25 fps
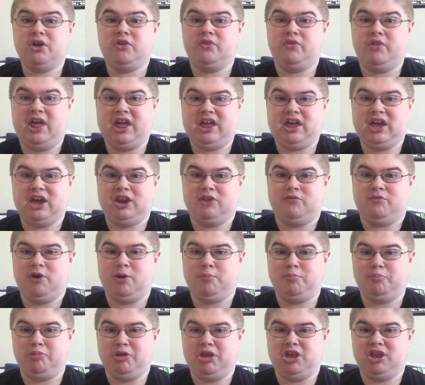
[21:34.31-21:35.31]
like kind of
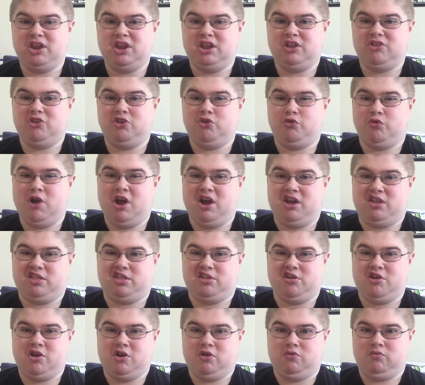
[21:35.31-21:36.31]
upbeat indie rock
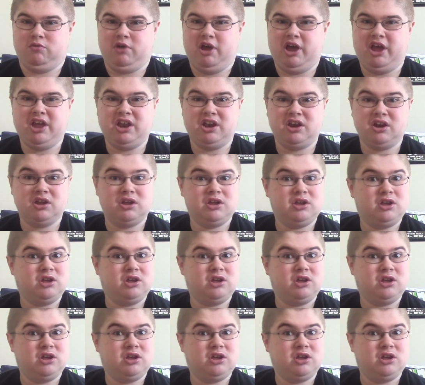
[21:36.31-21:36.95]
song, right?